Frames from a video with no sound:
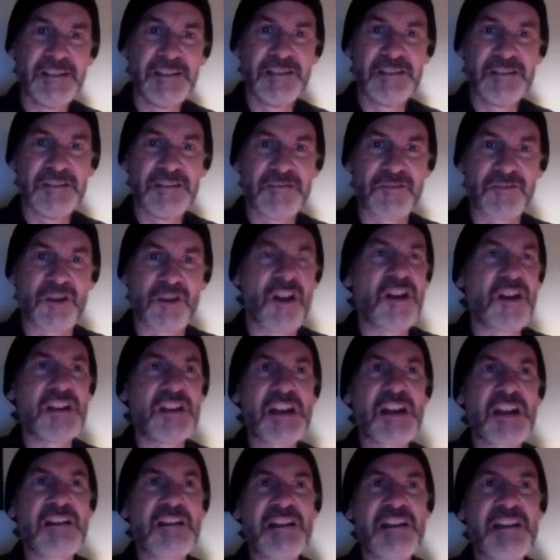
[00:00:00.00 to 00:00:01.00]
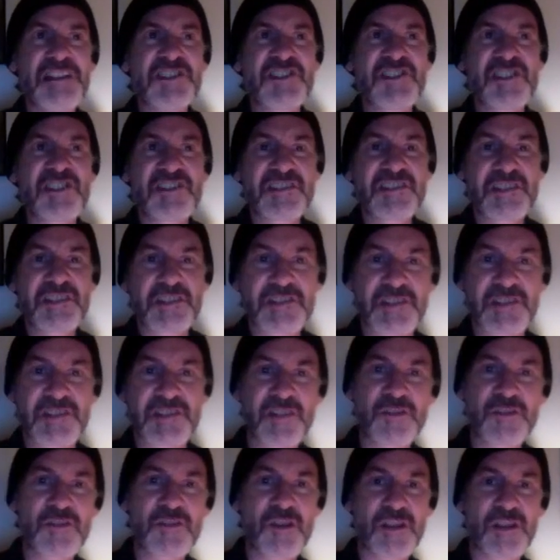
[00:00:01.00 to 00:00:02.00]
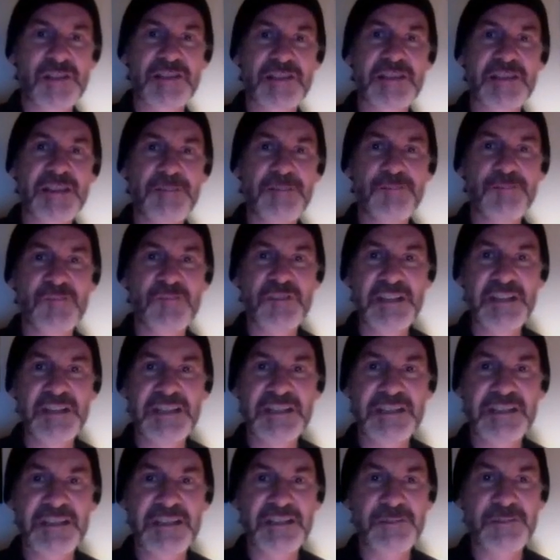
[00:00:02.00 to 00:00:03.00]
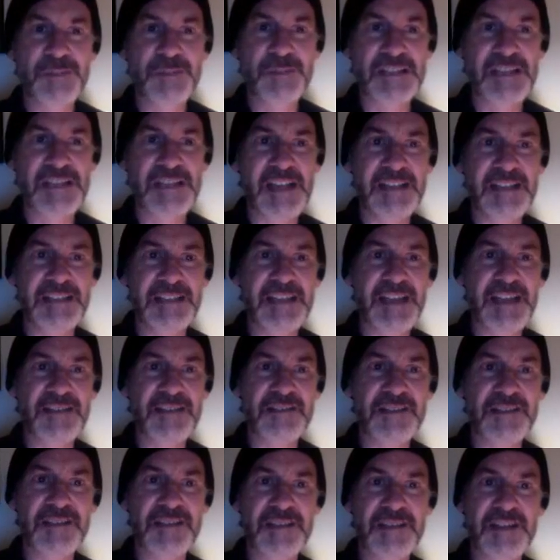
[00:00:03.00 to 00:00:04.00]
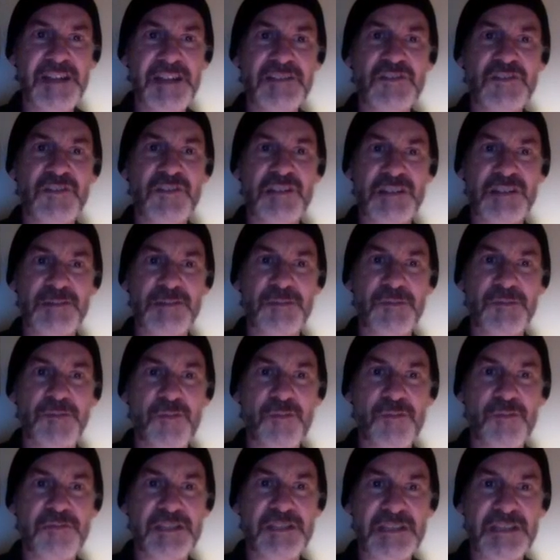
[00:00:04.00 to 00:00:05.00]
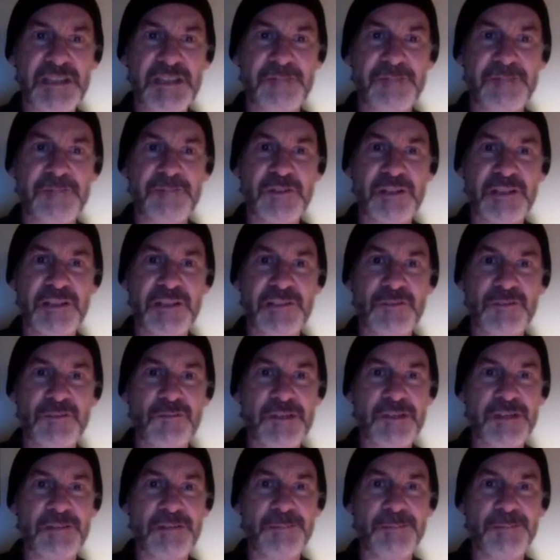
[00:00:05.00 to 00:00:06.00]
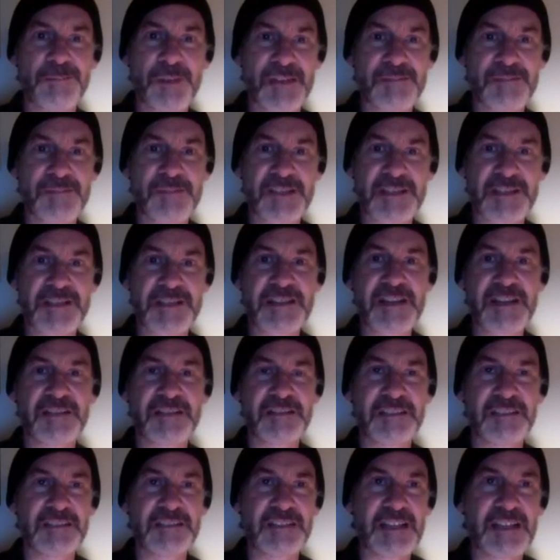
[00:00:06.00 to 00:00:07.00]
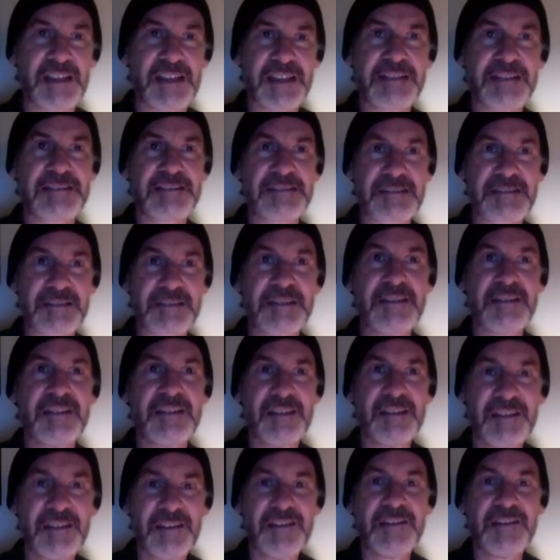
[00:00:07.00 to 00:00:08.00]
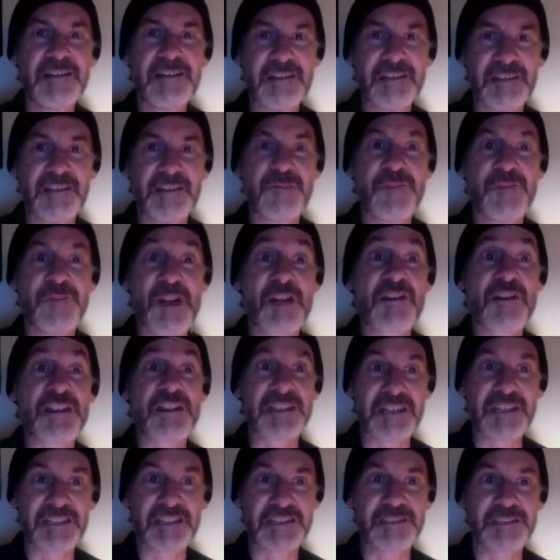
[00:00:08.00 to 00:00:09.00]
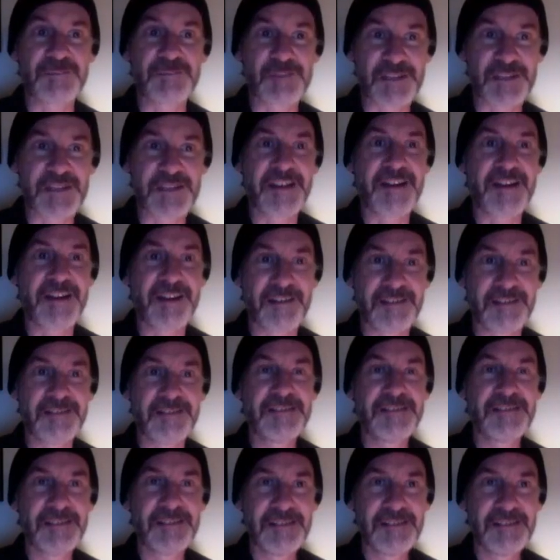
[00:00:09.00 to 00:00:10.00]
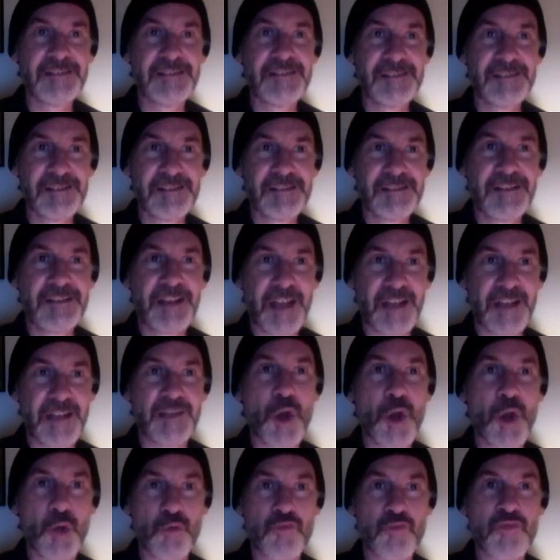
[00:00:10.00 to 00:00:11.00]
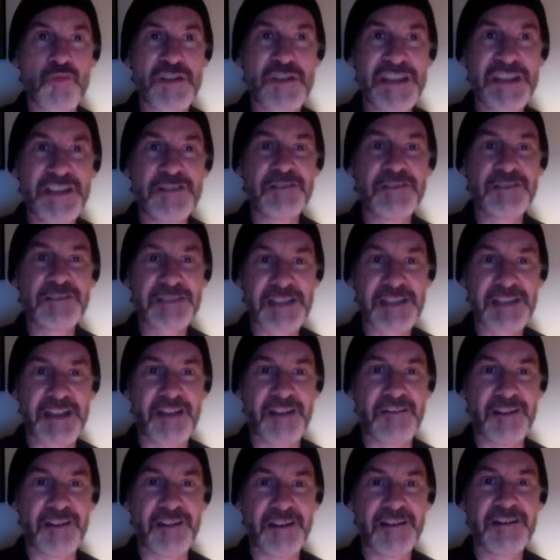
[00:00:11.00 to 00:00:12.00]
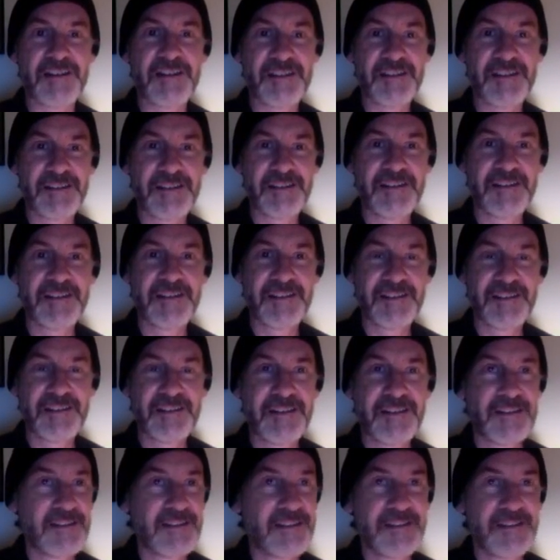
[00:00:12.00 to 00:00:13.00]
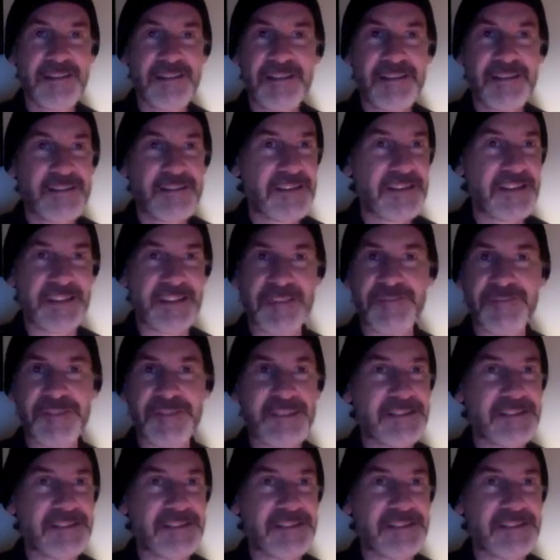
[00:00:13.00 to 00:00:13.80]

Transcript: For all our engines and so-called submarines, it'll be 10,000 centuries before we set foot on the real bottom of the sunken lands. And the fairy kingdom's there. And no real terror. Think of it.